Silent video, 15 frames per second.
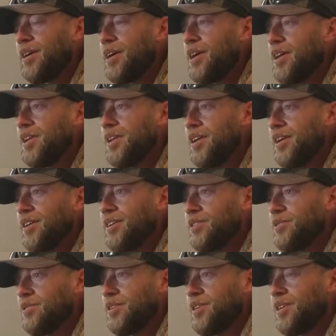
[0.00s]
And
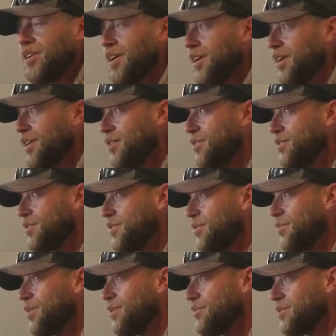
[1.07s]

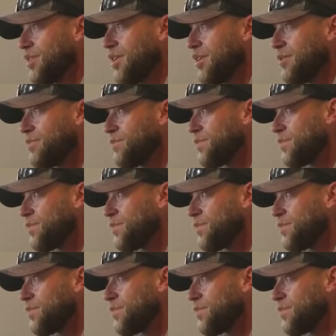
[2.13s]
somebody was like,